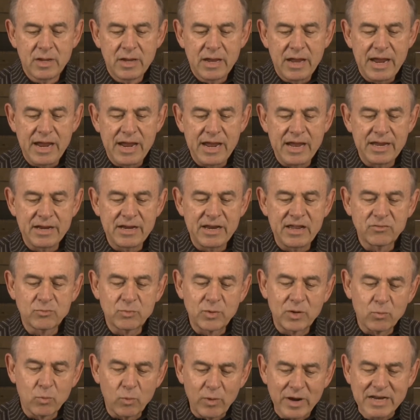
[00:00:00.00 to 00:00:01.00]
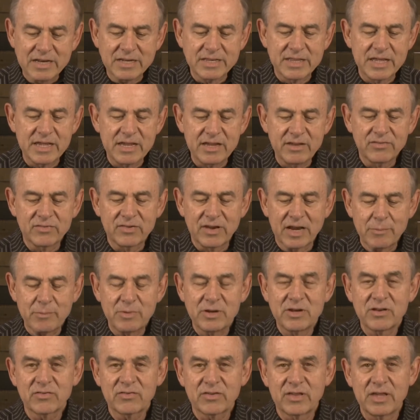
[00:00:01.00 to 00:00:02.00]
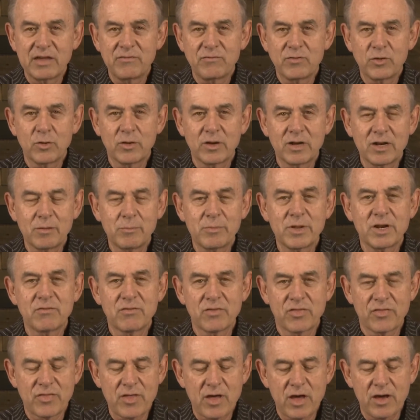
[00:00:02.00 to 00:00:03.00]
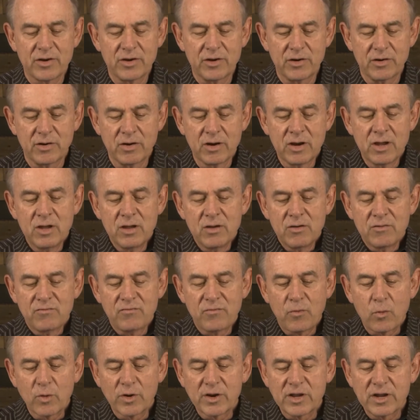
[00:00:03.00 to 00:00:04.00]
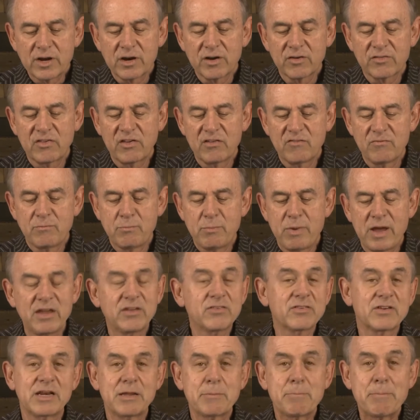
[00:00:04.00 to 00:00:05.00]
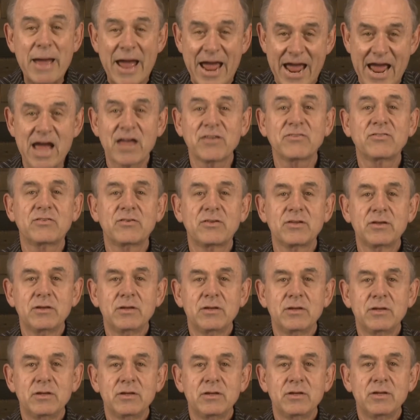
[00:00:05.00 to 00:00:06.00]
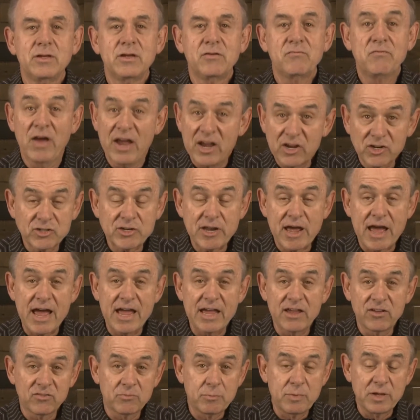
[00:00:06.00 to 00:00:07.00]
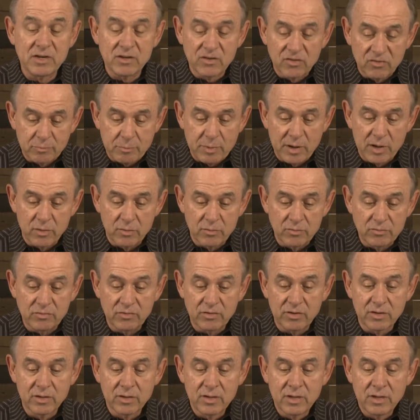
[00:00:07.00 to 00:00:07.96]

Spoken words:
And as we read these, let me just give you a little bit of a thought here. 4 years have basically passed. Vashti has been disposed.